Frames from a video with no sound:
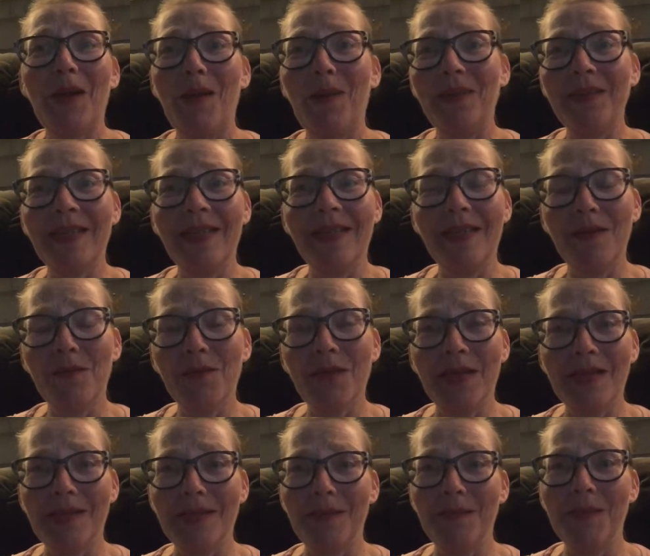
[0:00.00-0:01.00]
a whole ton of
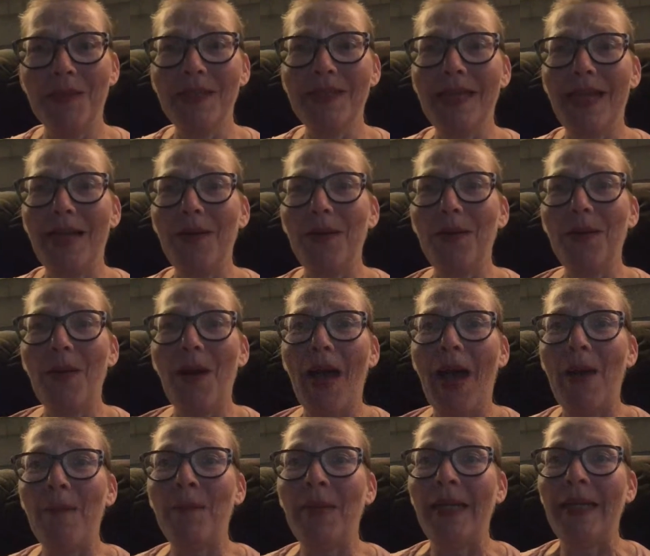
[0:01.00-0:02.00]
customers. I don't know
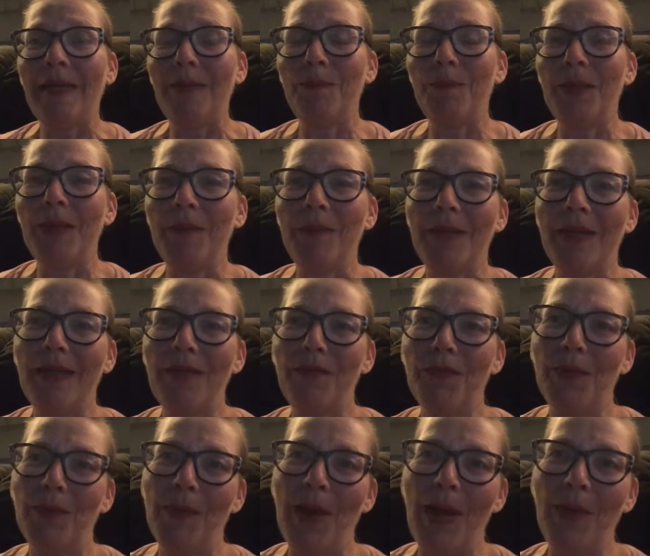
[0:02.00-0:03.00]
how many people live
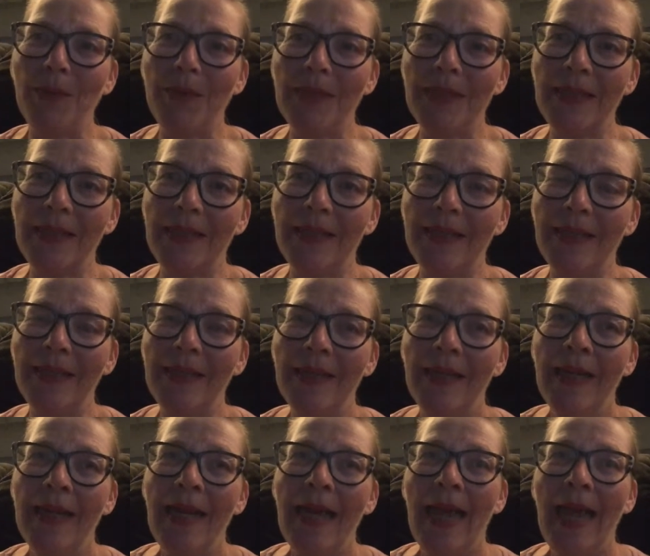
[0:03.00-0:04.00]
around here.
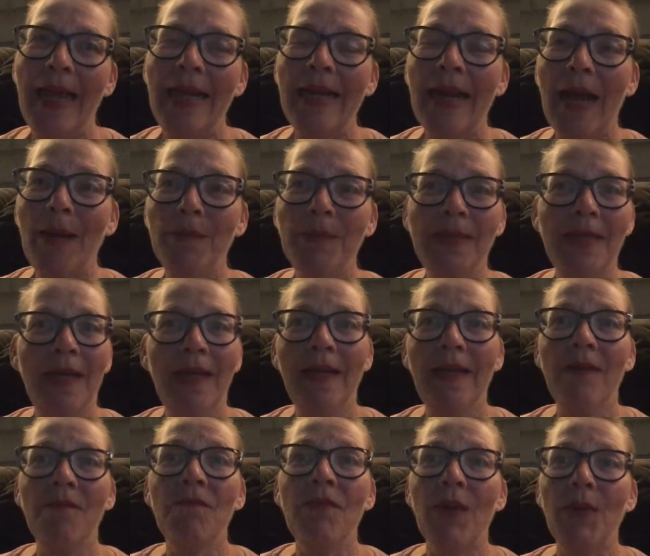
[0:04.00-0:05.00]
And I'm selling
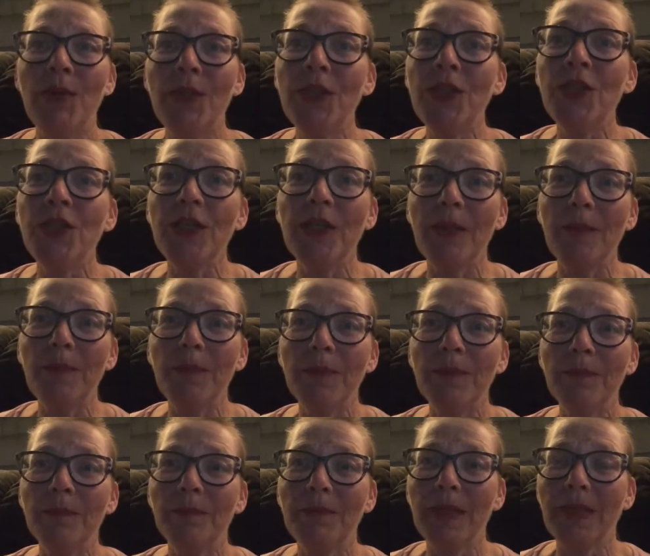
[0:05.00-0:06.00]
them very cheap,
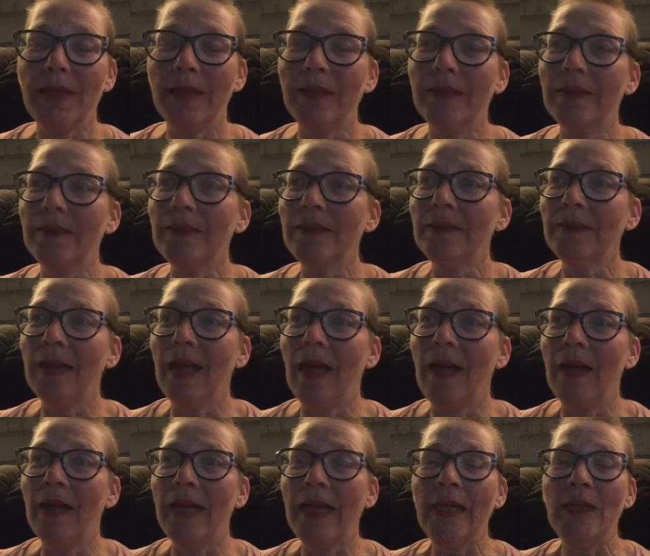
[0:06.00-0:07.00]
because
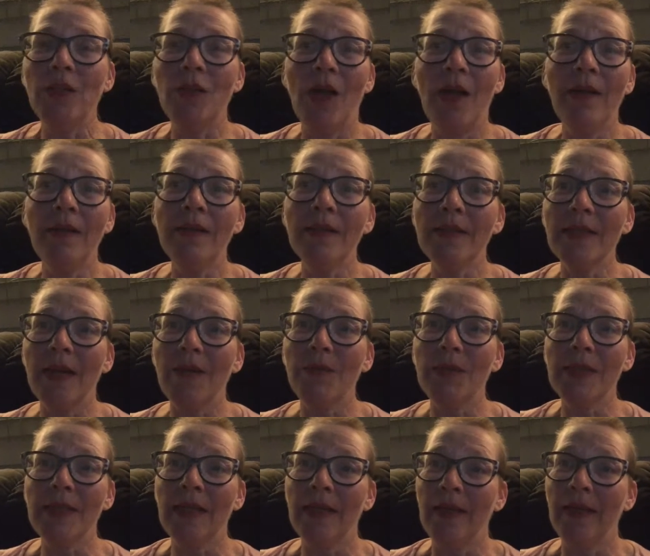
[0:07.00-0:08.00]
in dollars, I
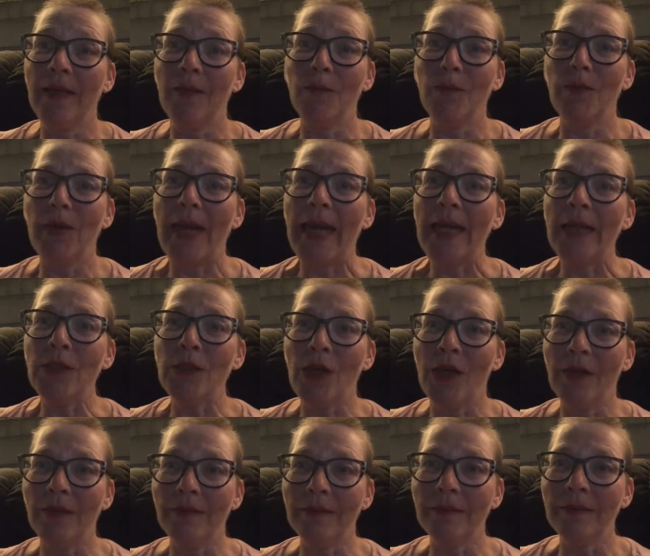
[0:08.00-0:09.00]
was selling them for
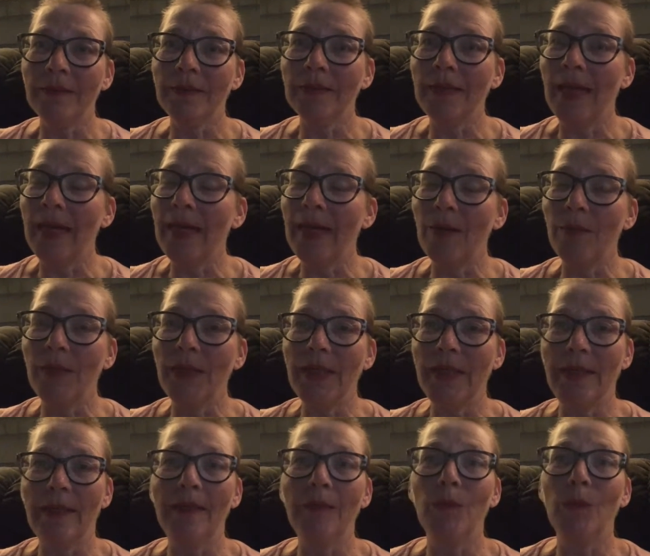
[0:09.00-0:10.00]
$8, and I really
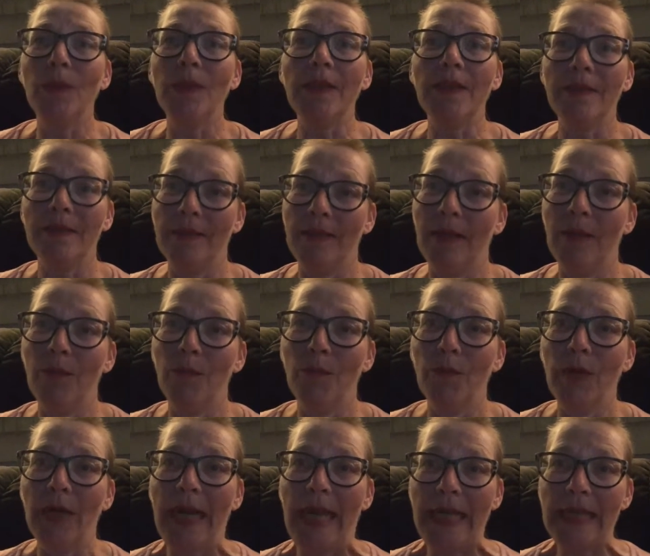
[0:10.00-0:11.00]
didn't want to sell them
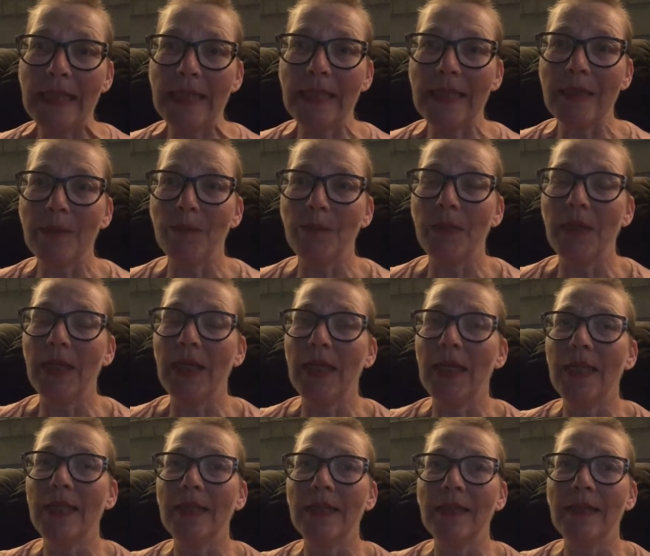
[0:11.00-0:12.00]
for less,
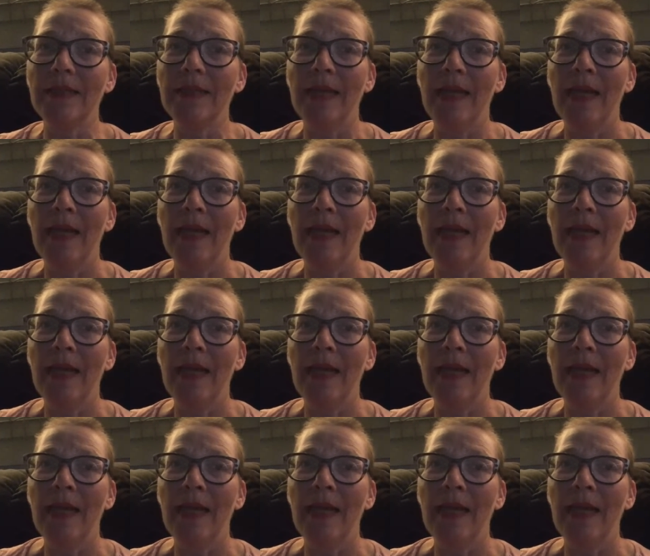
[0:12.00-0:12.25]
because